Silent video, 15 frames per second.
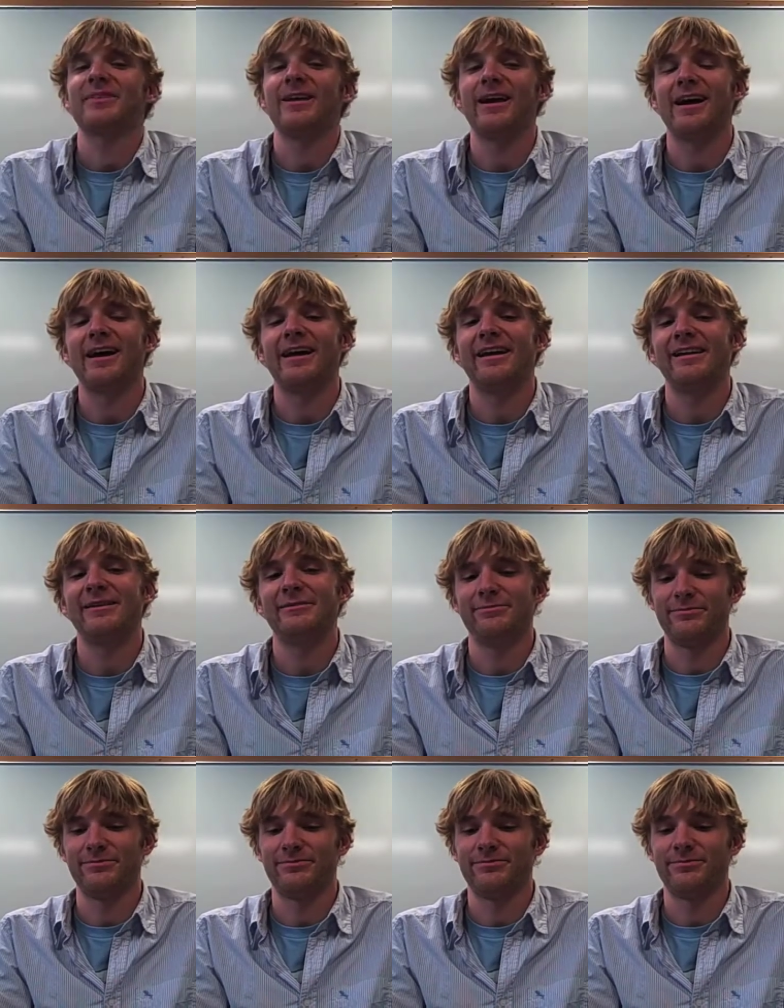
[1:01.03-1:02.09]
I
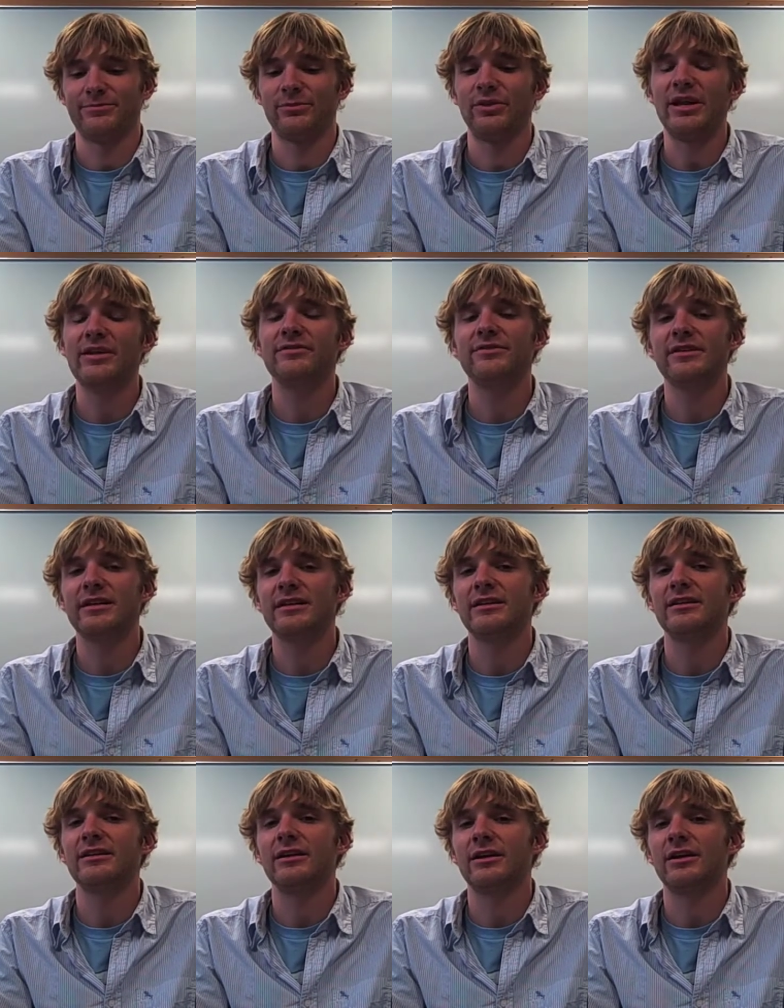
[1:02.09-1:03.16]
lived
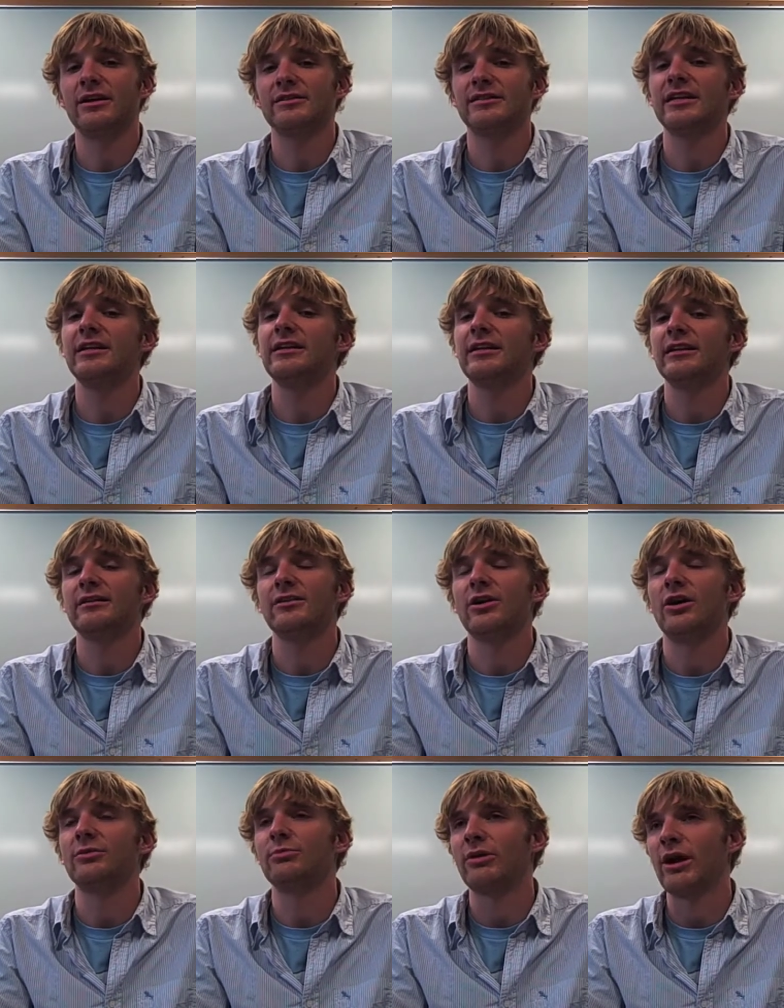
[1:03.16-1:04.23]
in a city
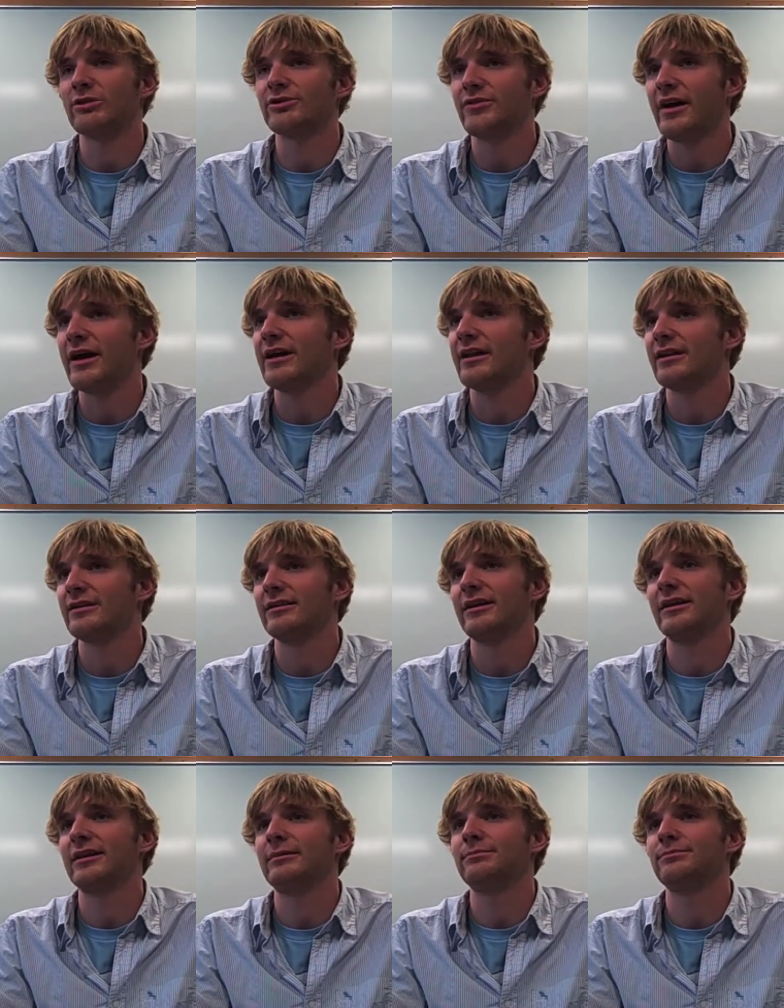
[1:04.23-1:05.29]
called Braunschweig
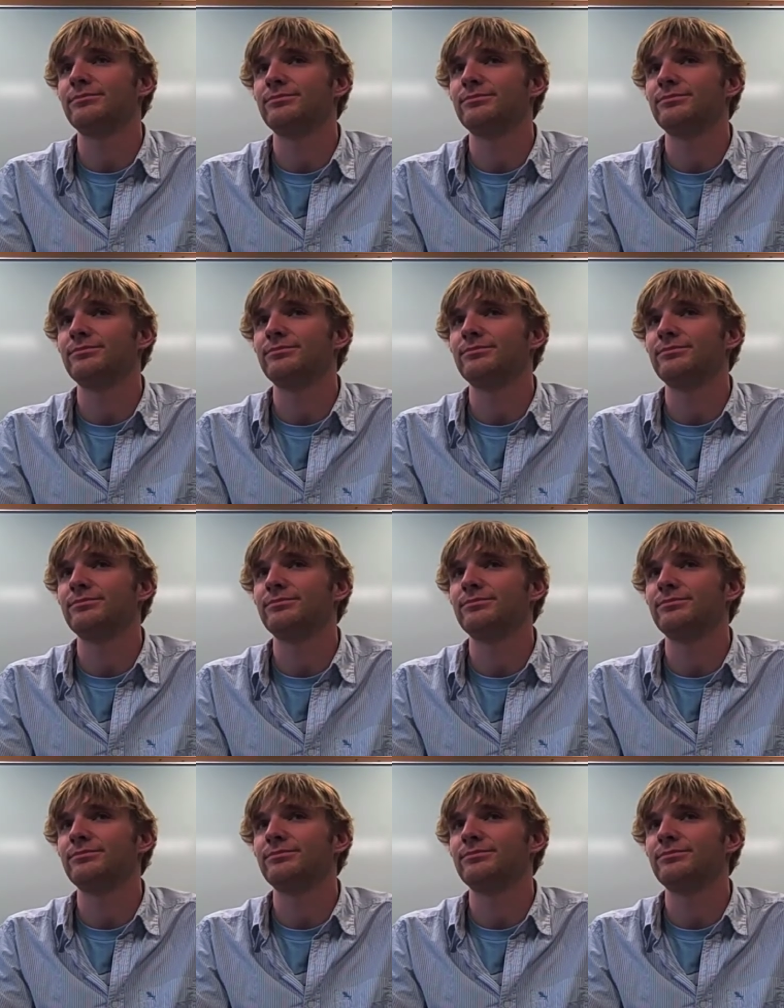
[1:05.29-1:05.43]
um,